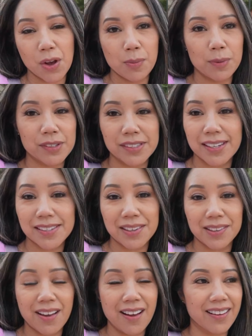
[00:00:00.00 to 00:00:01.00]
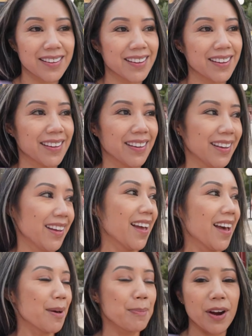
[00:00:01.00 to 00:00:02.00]
almost six o'clock
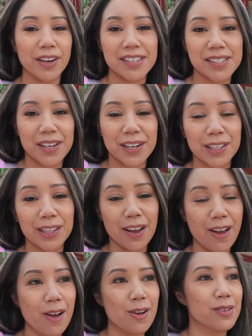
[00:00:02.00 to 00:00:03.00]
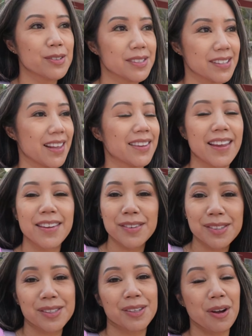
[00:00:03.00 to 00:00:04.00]
park is gonna close. Thank you
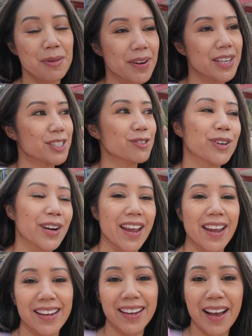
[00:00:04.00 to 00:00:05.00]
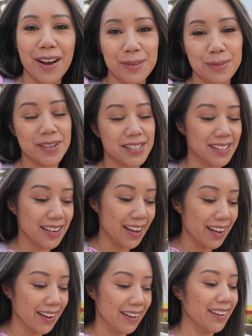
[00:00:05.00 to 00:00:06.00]
so much for hanging out with me
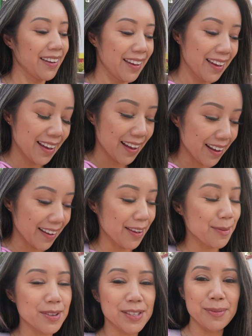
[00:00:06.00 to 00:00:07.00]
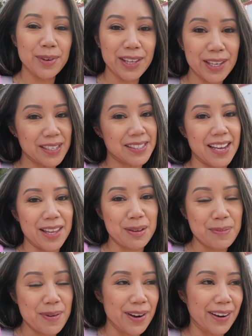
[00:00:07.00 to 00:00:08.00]
today. It was a really good day at
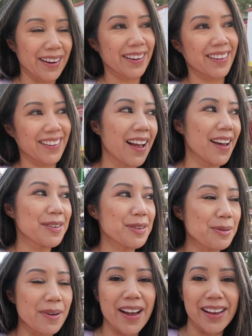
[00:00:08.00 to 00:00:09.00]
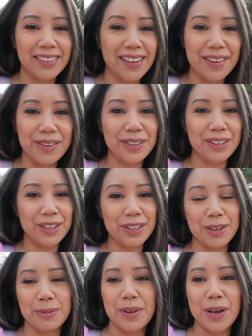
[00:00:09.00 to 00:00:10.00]
the park. I don't know why I thought earlier
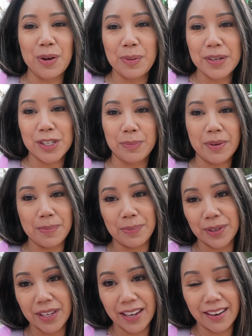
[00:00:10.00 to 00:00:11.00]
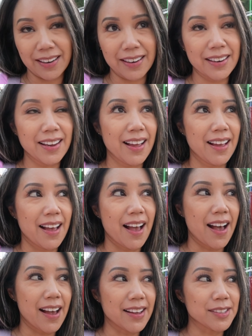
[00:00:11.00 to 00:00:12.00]
there'd be a whole bunch of people here.
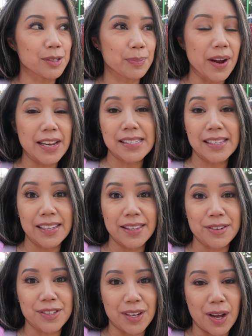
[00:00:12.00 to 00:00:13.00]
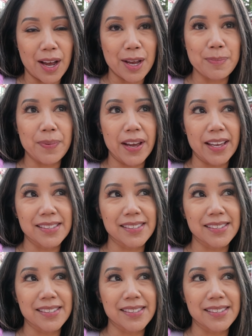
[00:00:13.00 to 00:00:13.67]
Uh, surprisingly, there's not, but